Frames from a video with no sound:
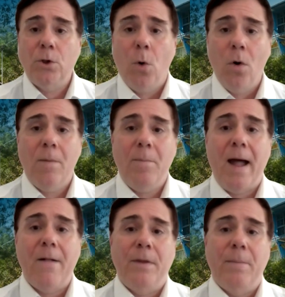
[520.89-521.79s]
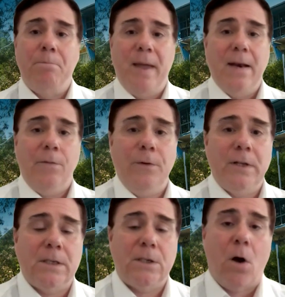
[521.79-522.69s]
talk about the
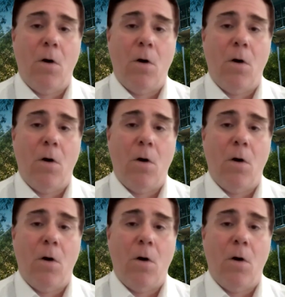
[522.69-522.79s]
benefits